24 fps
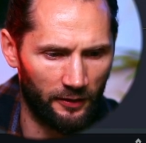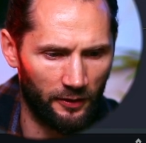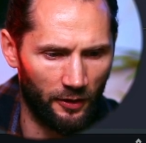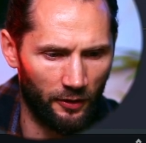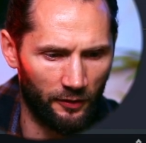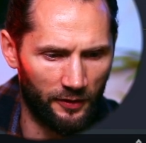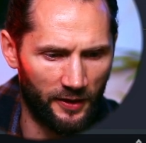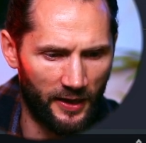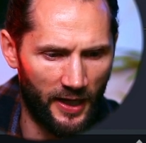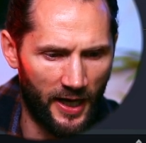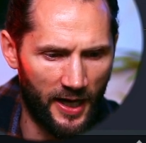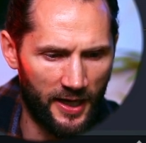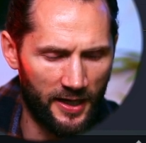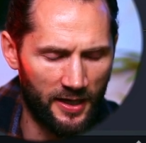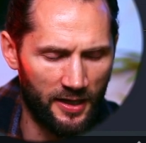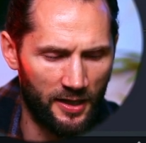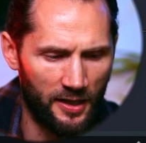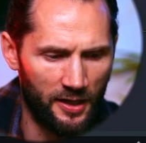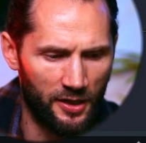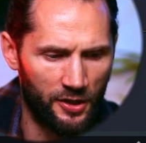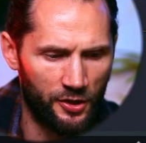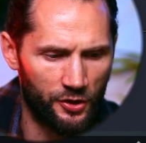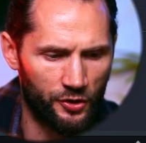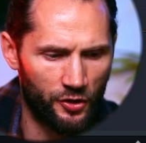Okay,
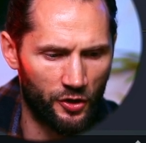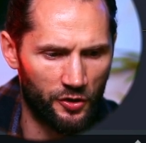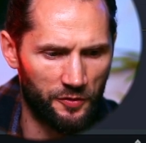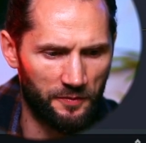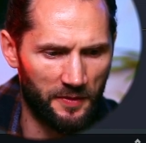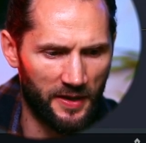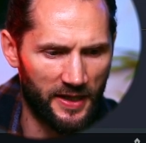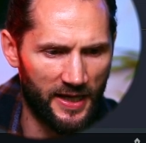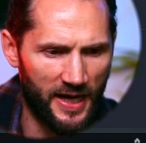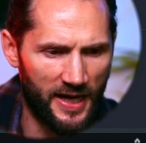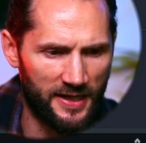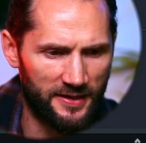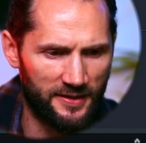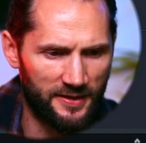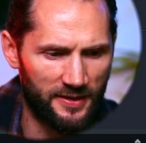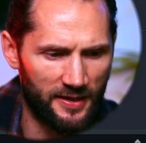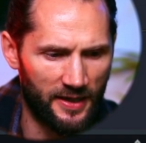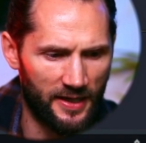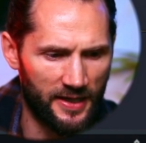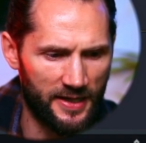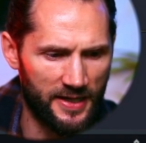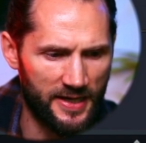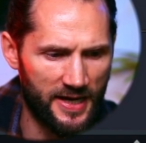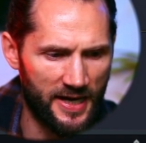shows me yes,
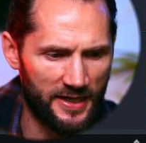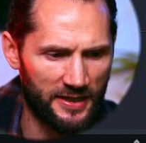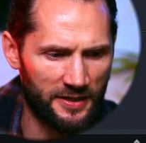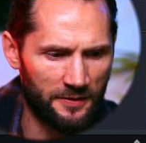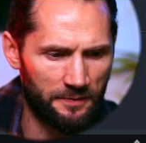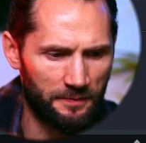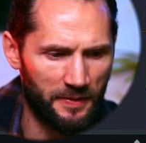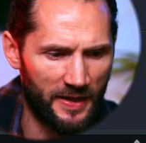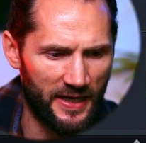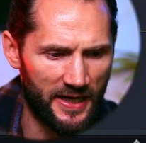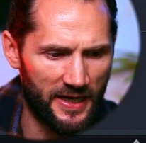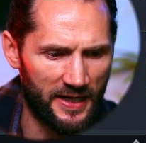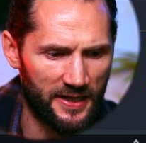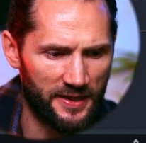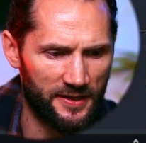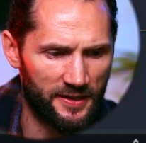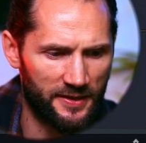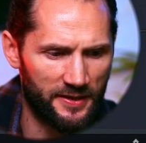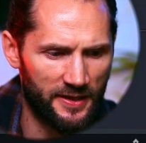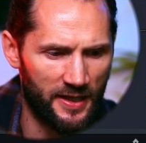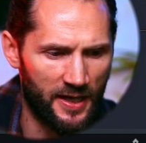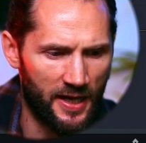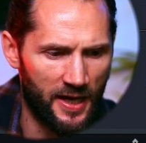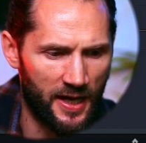yes
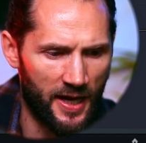please.